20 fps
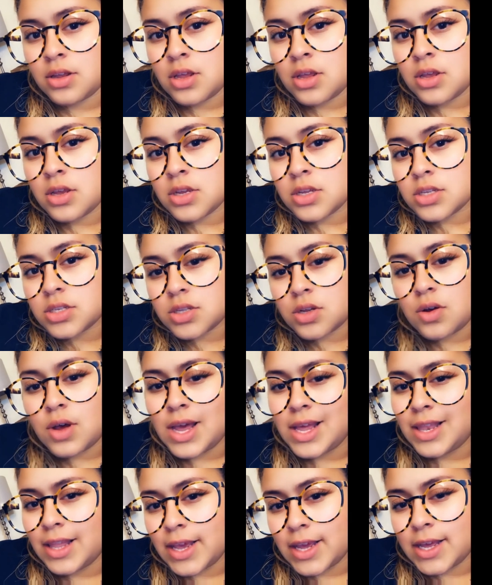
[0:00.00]
So I
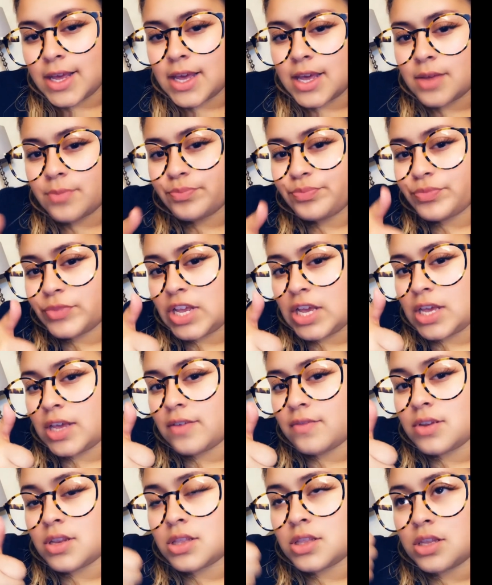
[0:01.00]
like it. I give it a
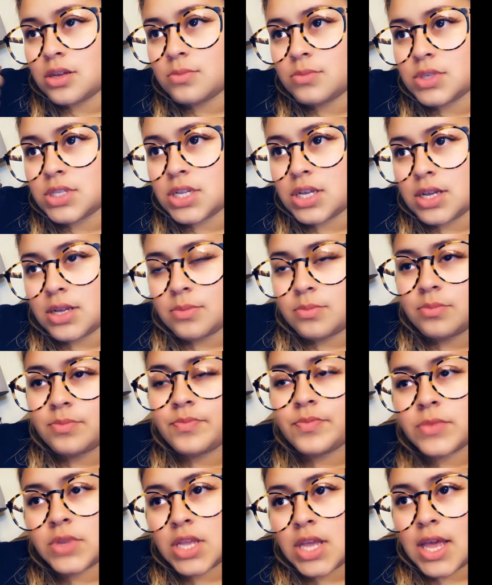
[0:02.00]
thumbs up,
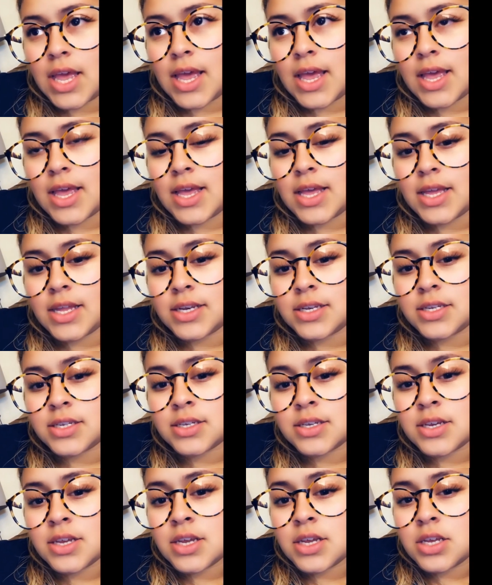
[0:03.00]
and
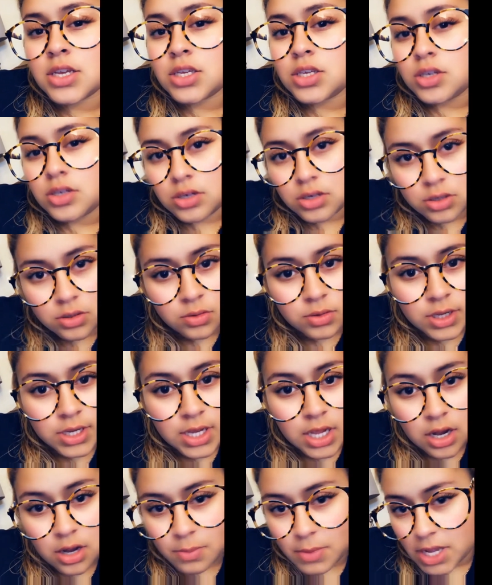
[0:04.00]
you know, it kind of
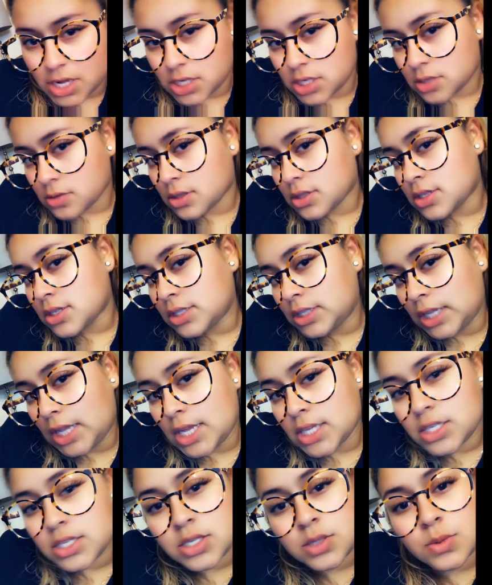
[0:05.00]
matches with these
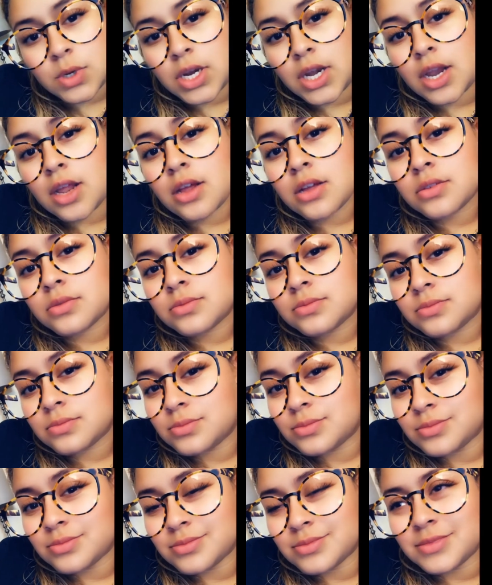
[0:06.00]
glasses right now
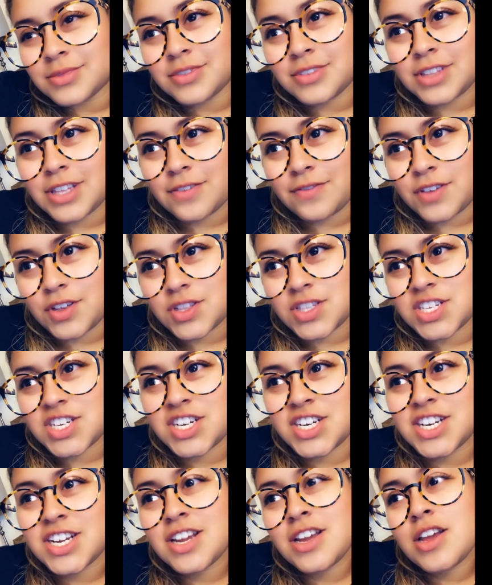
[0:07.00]
with the filter.
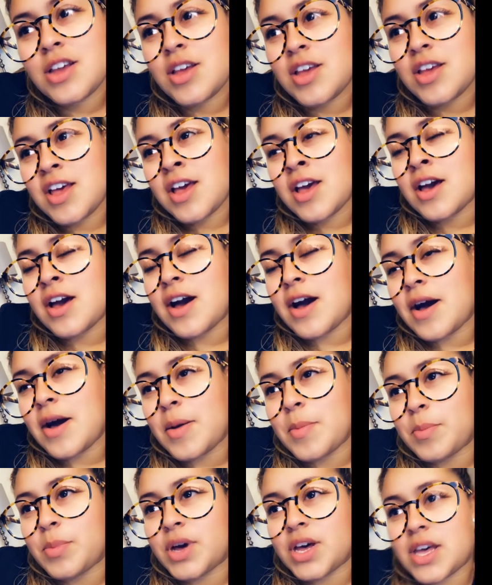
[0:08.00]

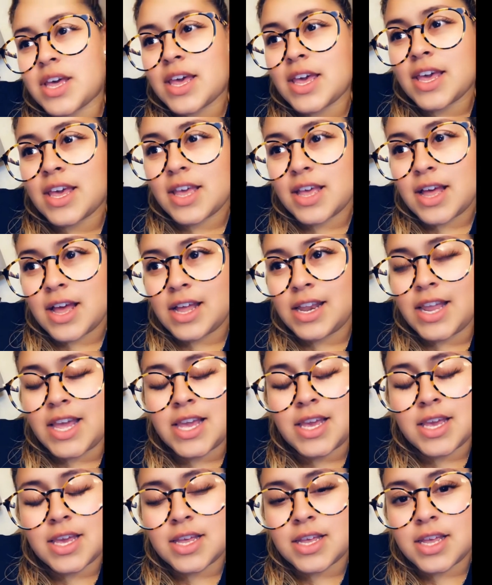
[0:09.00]
But I like
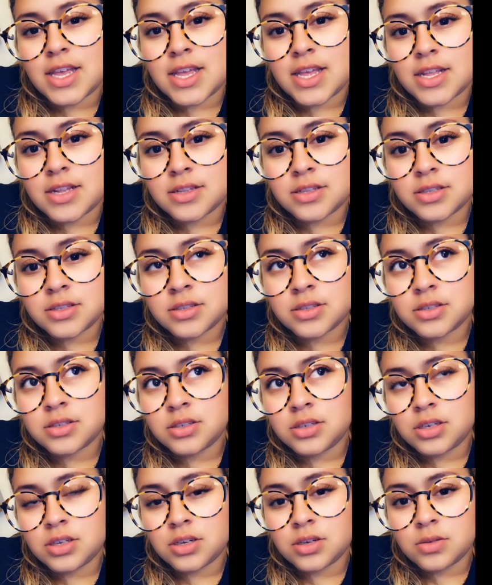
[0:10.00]
it, and you
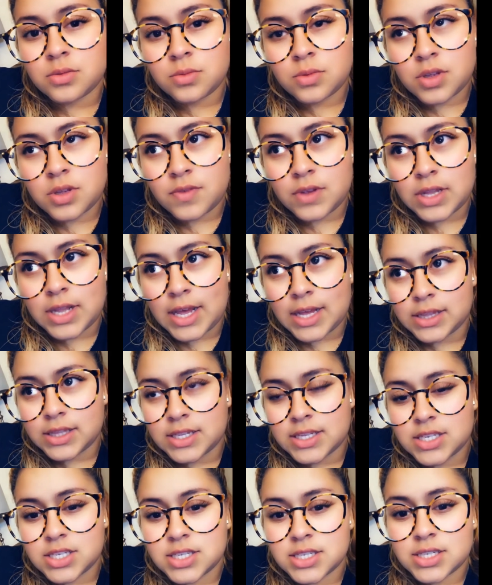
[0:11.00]
know, if you like
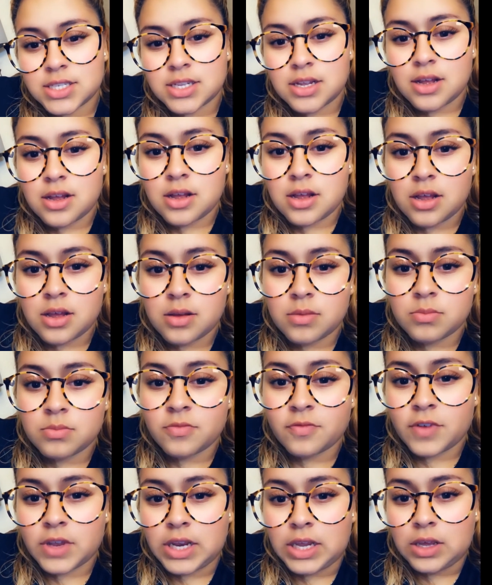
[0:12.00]
this
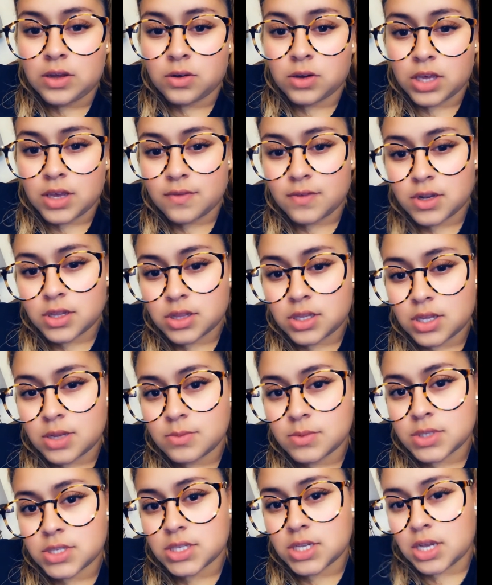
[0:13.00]
video, give it a thumbs
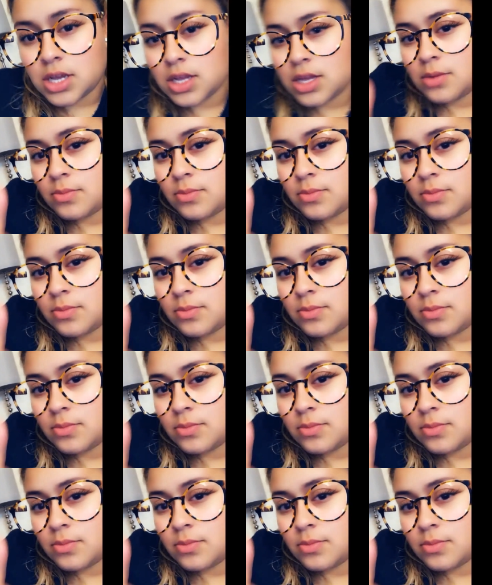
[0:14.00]
up.